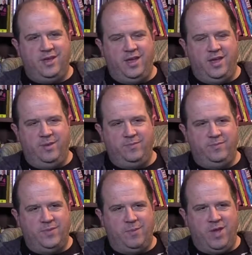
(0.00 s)

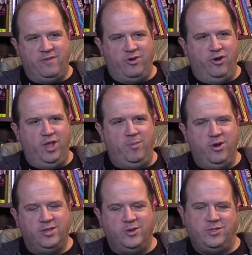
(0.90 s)
I'm kind of an early
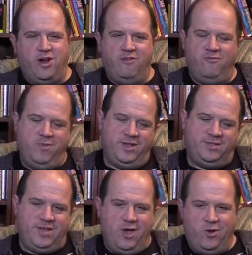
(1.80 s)
bird, so it's hard for me to
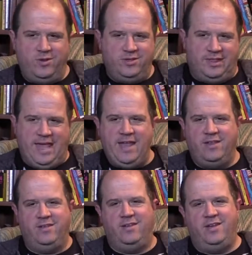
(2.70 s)
stay out late.